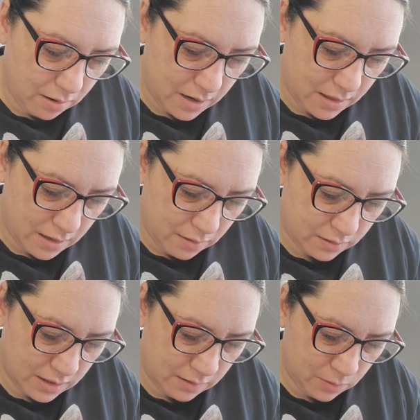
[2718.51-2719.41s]
and there
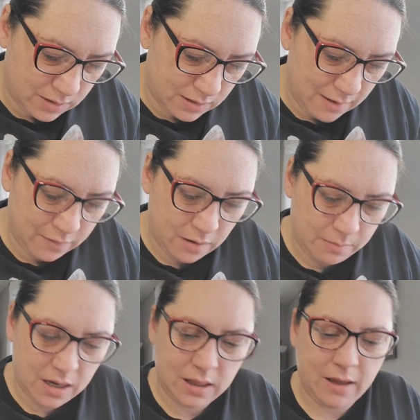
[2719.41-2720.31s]
didn't wasn't that very
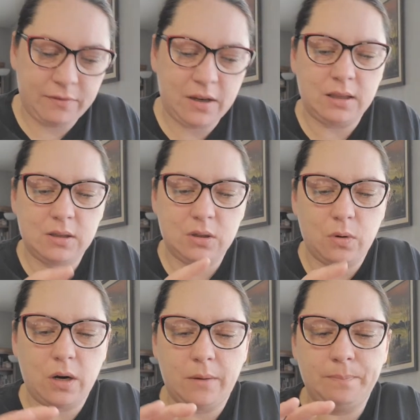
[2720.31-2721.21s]
many left at the
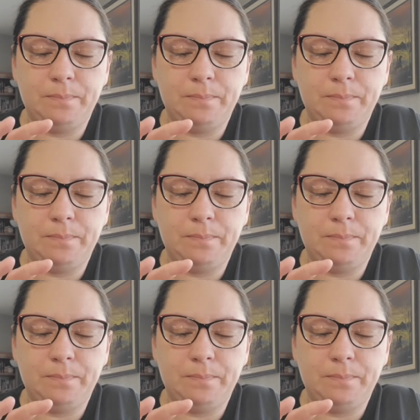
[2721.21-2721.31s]
store